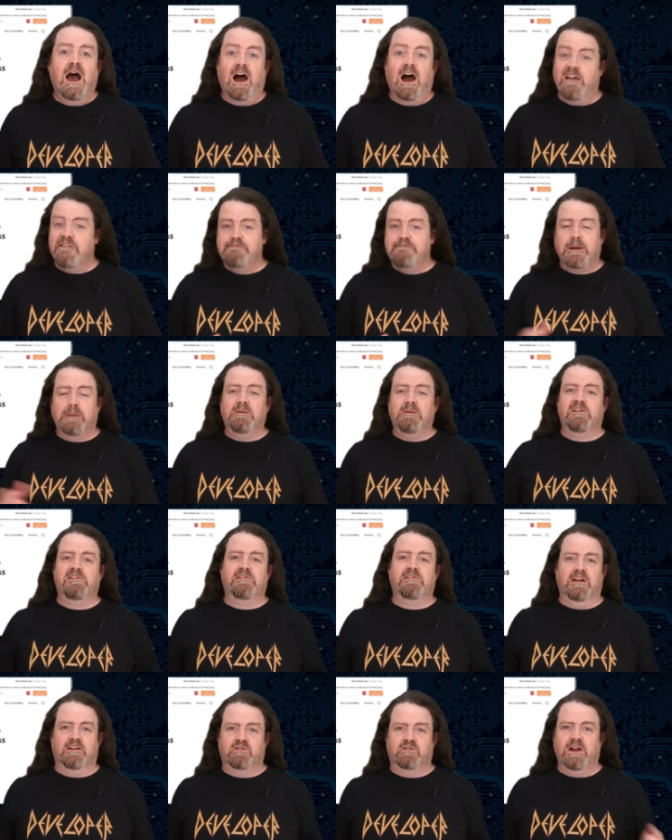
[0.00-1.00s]
I've
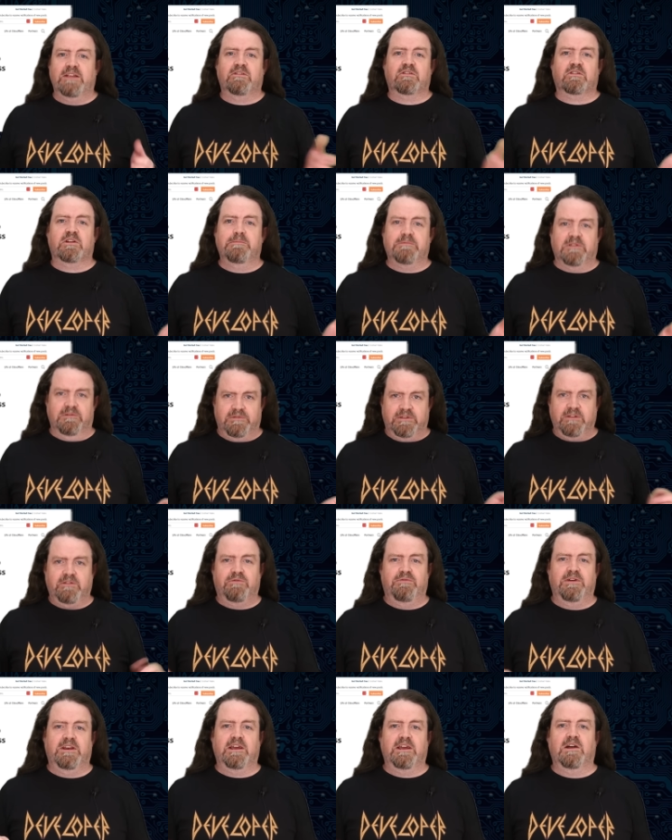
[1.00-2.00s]
published a transcript of
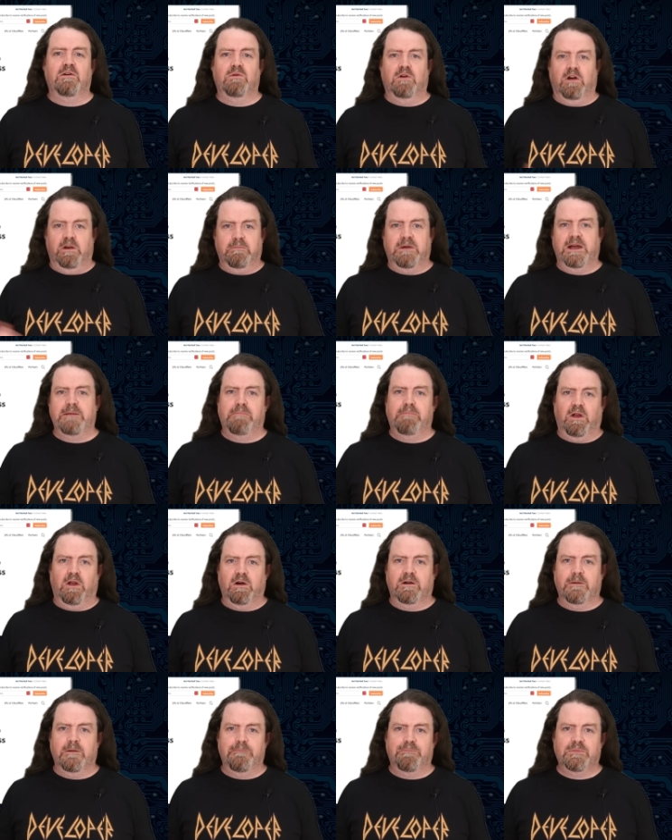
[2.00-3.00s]
this video on my
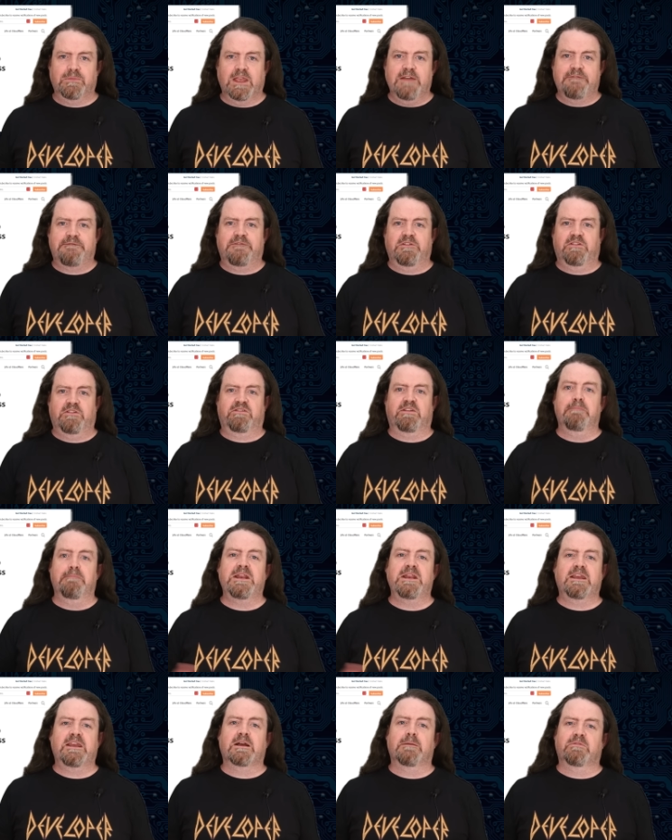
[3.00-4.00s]
blog. If
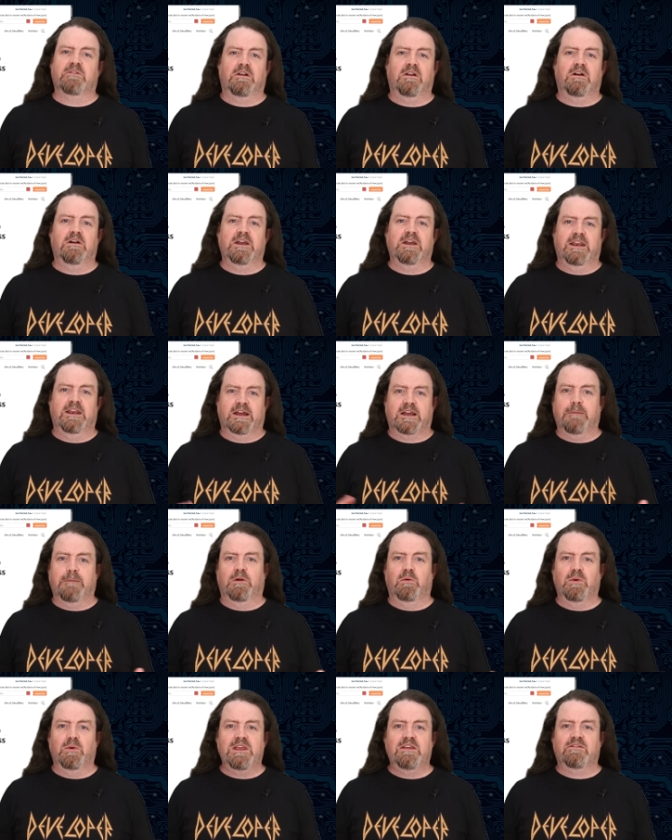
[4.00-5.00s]
somebody comes along in a
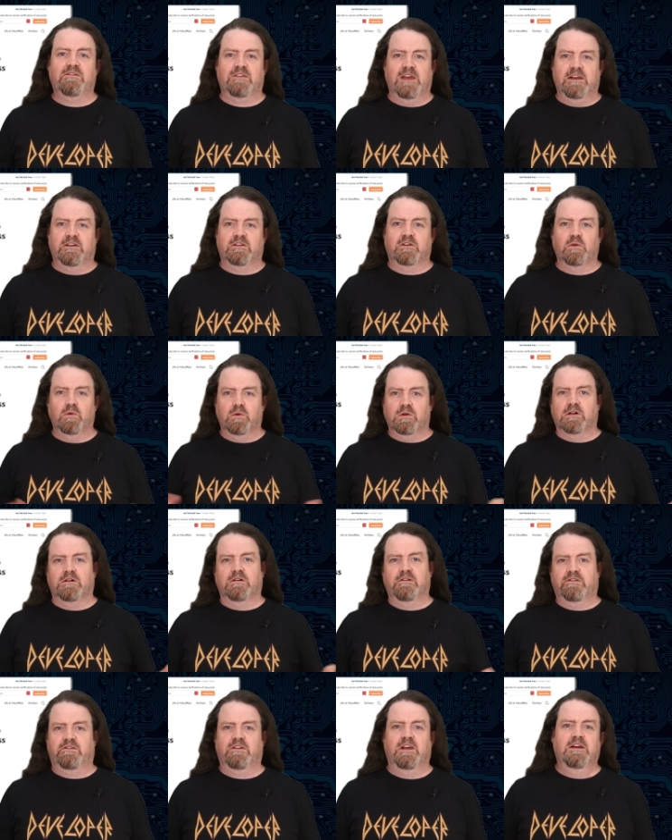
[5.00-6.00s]
couple of weeks and
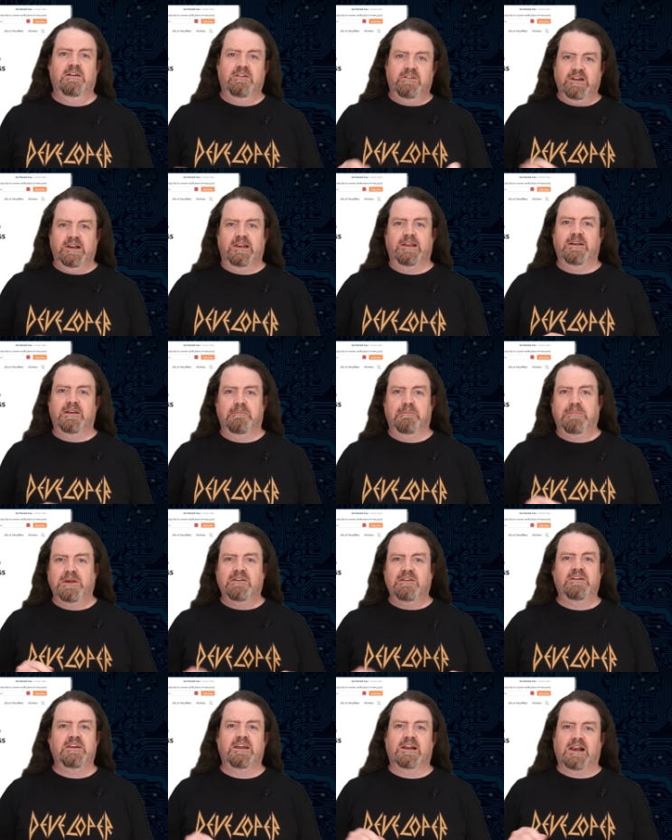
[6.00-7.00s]
Googles Dylan
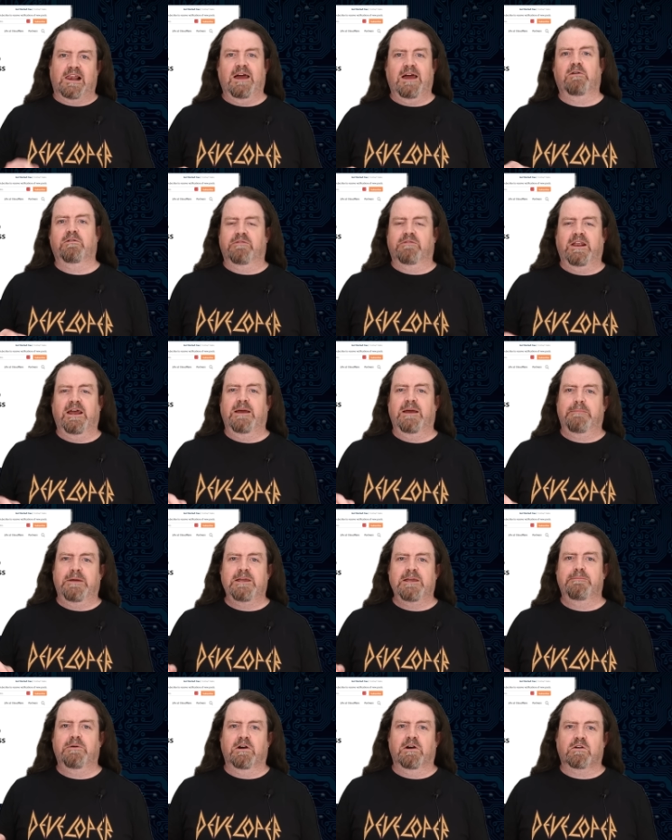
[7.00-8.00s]
Beattie Cloudflare
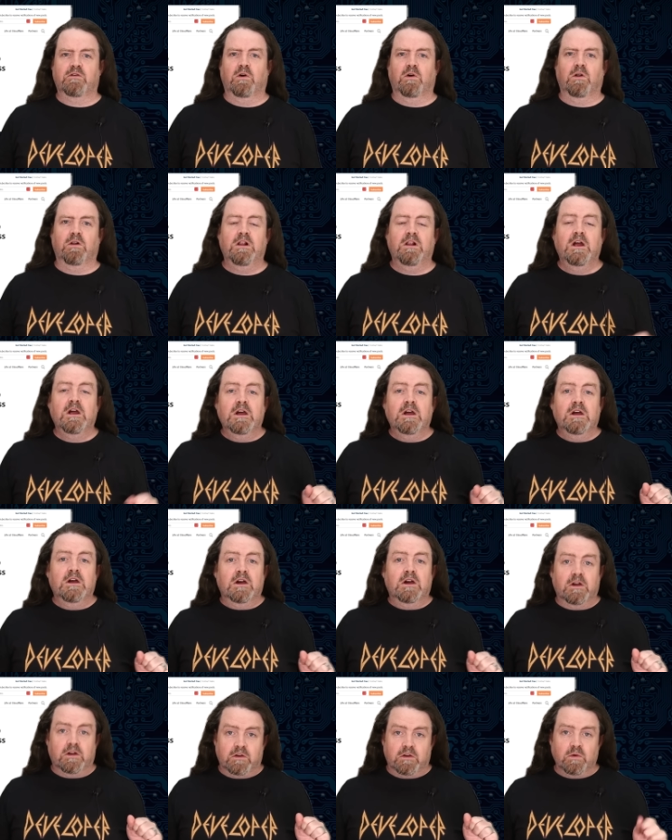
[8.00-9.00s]
pay per crawl,
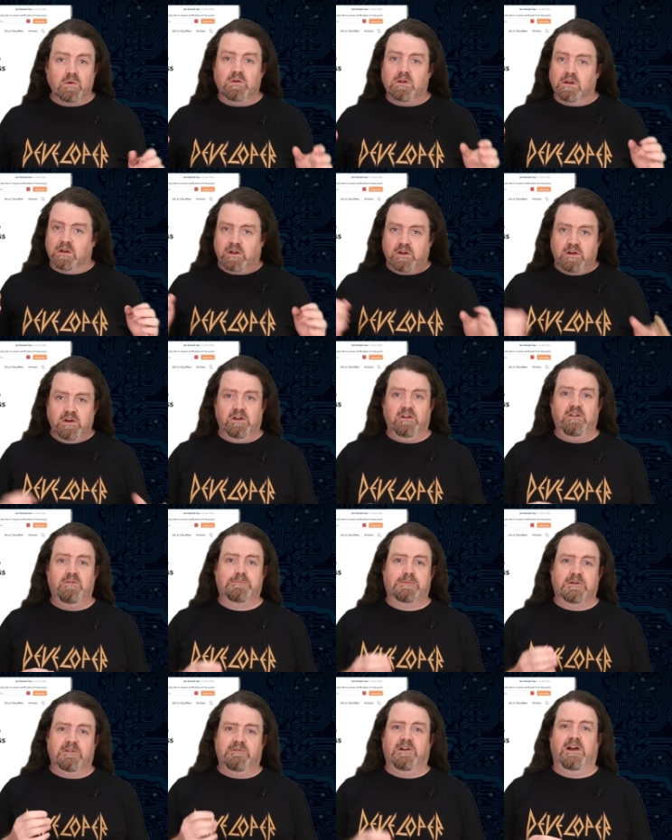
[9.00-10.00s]
Google
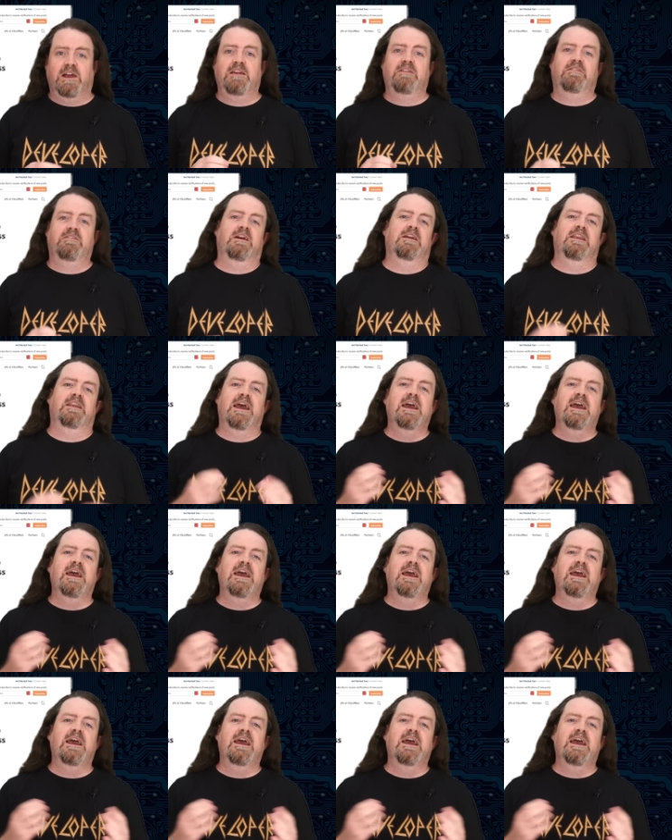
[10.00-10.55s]
could provide an